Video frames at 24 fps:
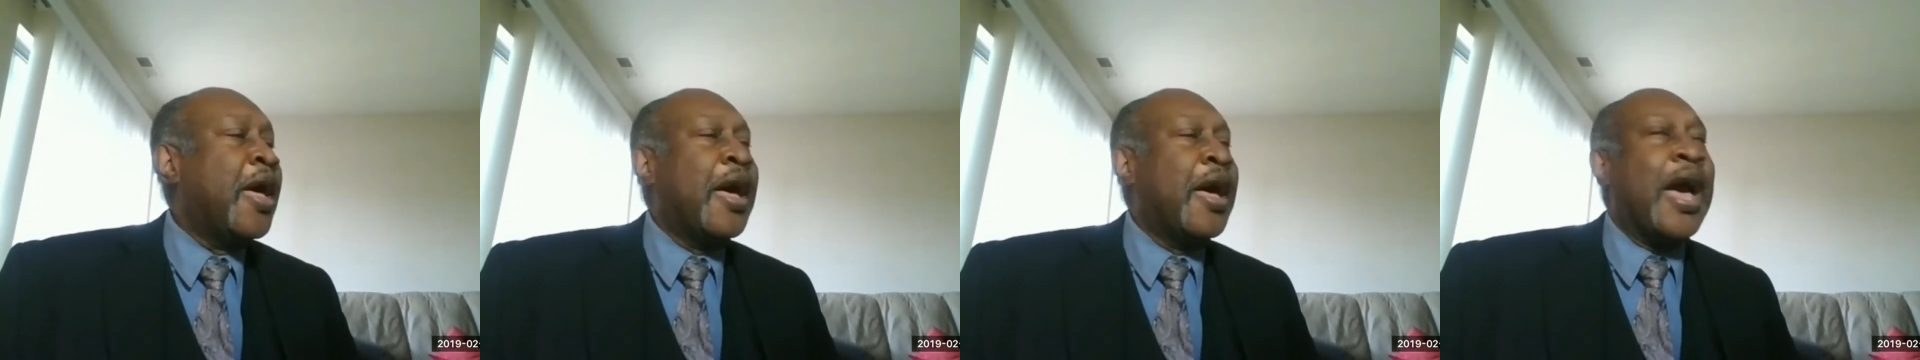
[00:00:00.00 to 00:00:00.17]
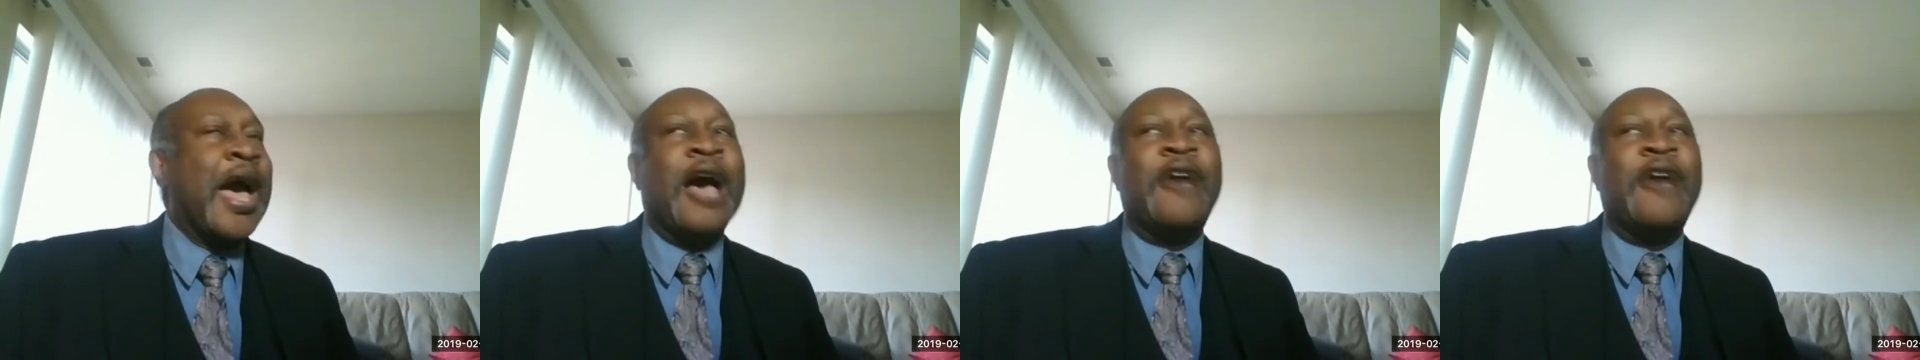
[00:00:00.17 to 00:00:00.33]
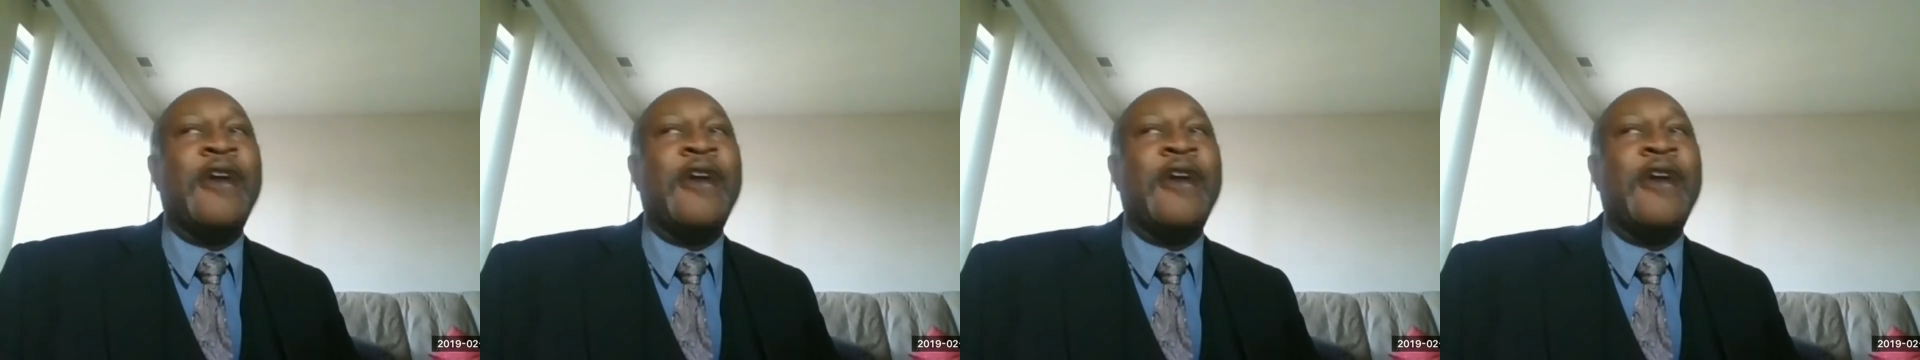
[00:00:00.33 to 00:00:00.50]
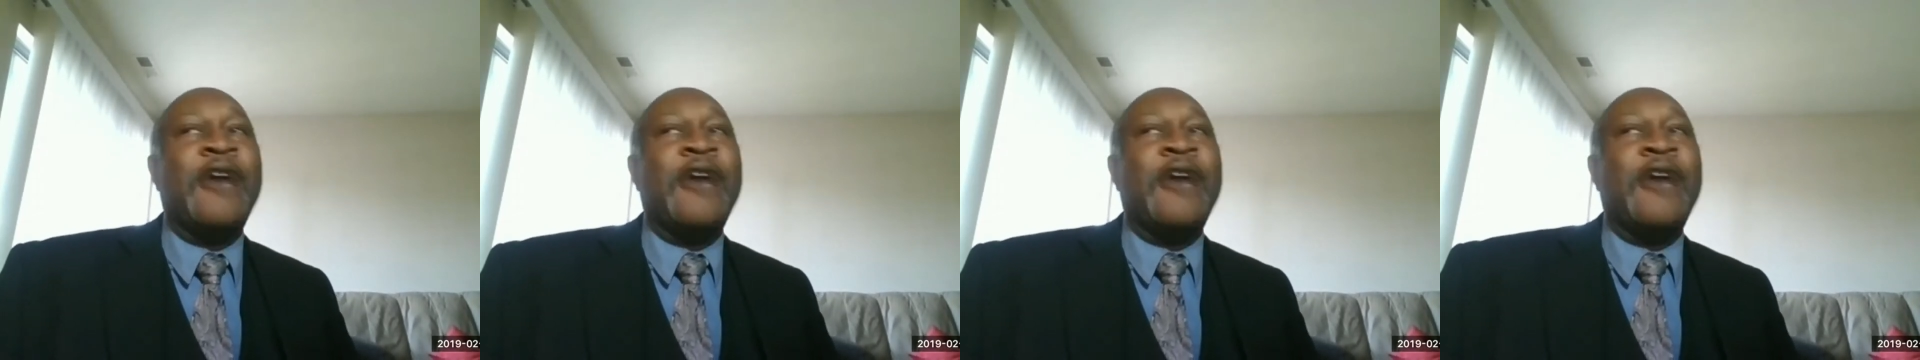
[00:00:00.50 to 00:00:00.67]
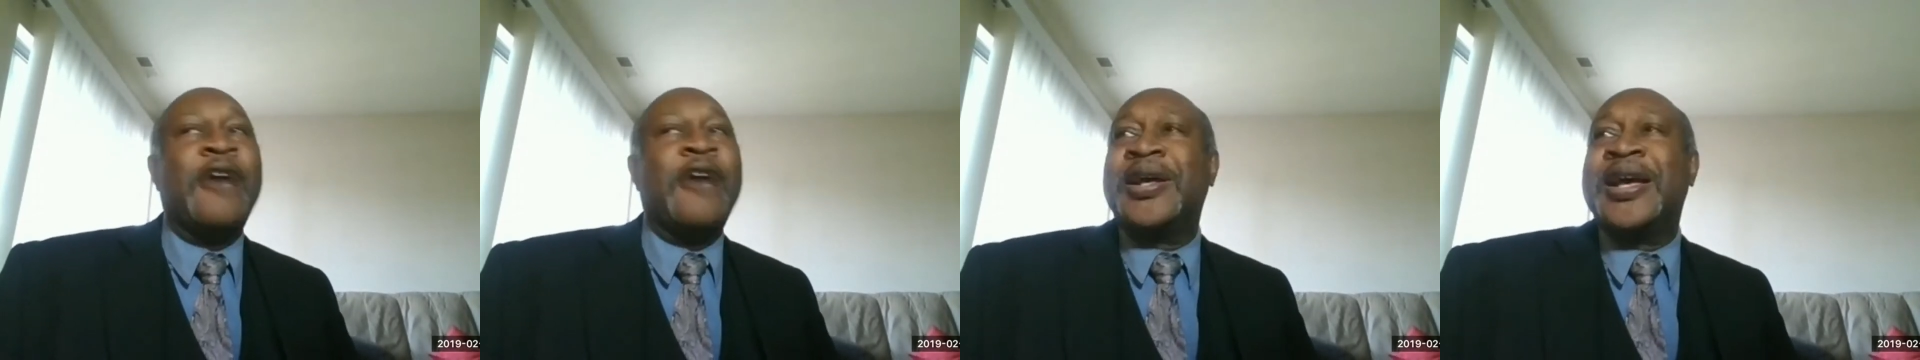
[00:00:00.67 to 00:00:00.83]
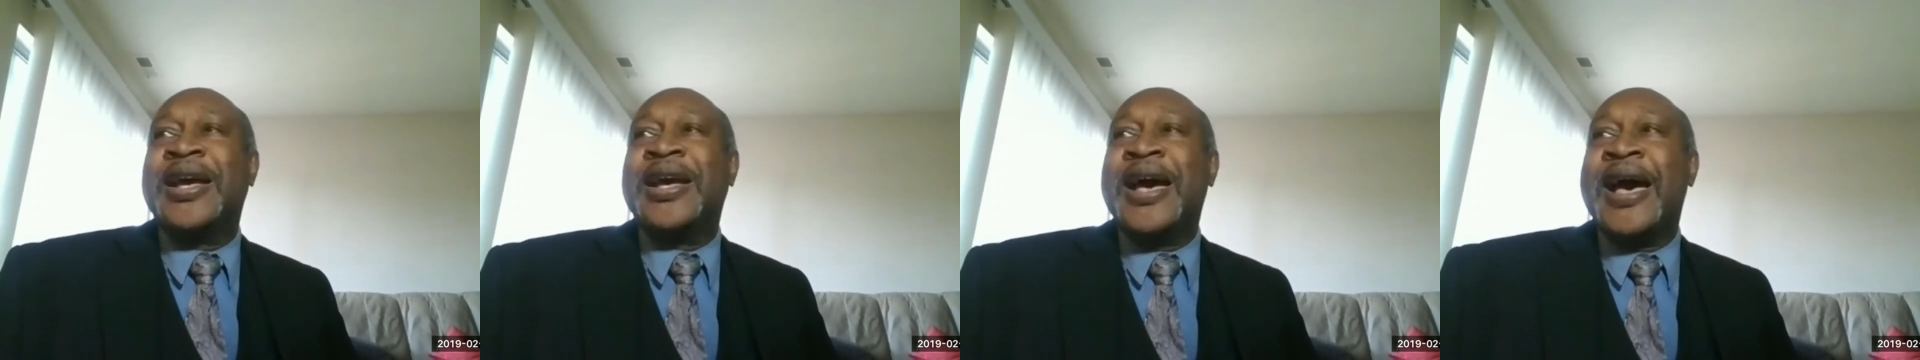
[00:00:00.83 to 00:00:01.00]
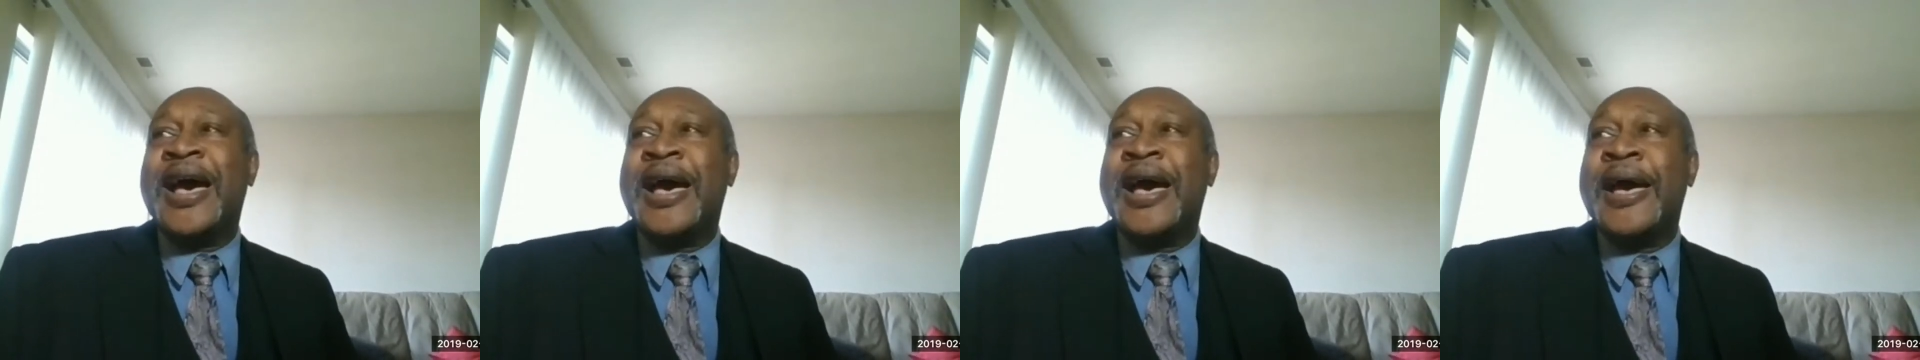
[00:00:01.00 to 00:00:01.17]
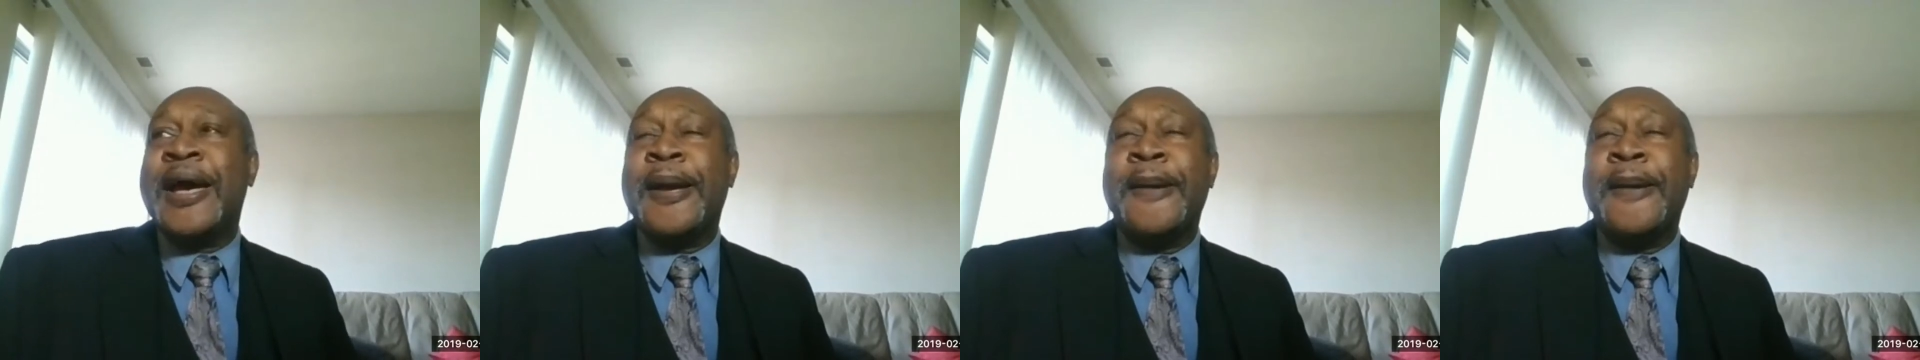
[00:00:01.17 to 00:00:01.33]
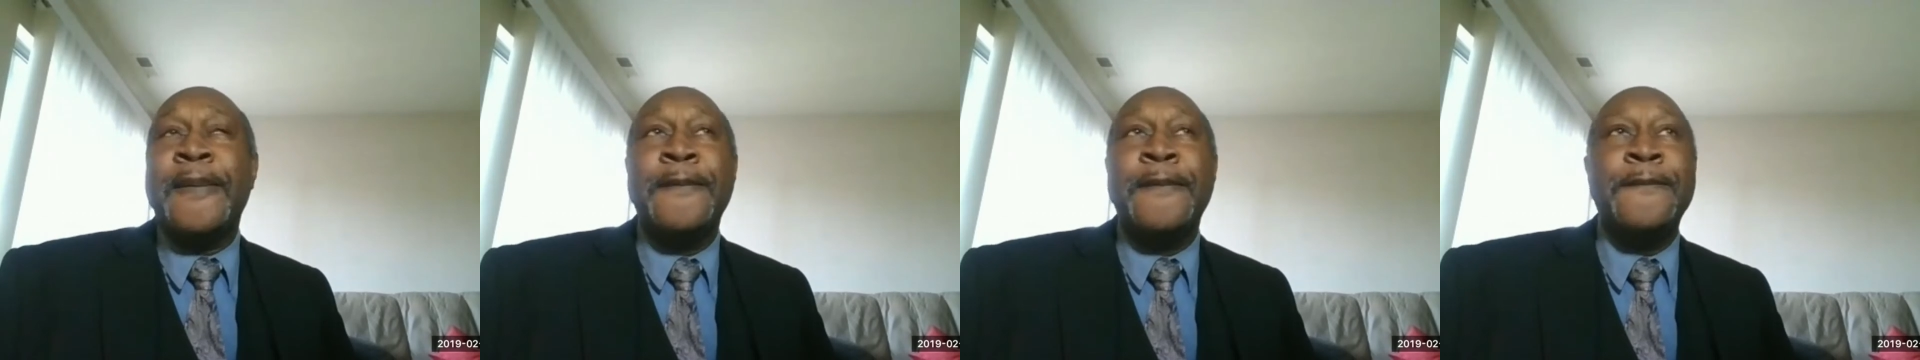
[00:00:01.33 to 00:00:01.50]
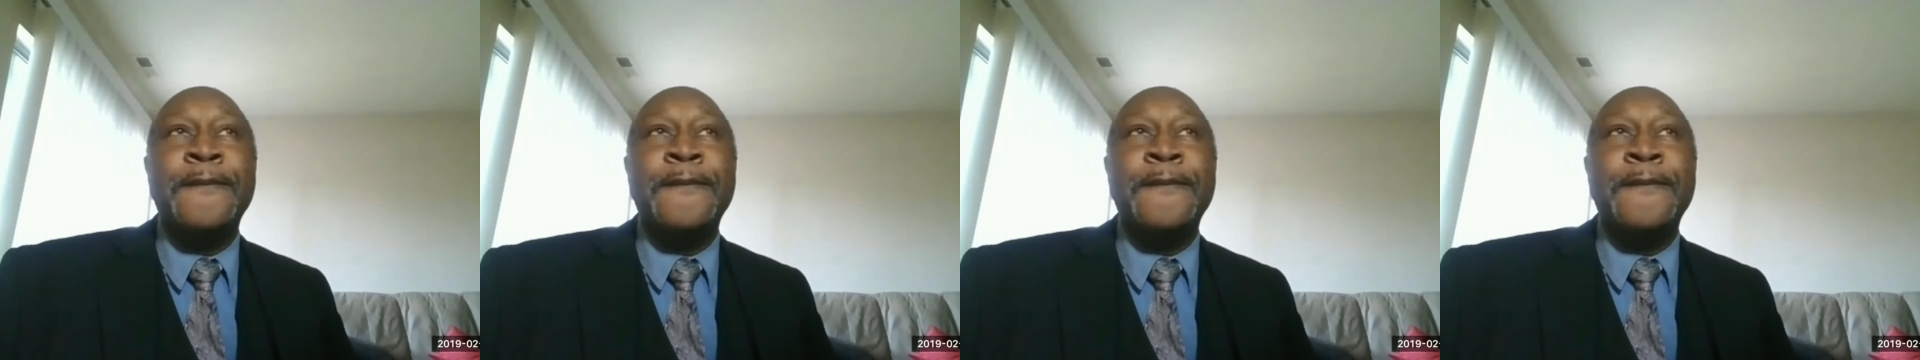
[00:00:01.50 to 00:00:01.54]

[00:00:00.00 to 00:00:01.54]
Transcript: I followed a guy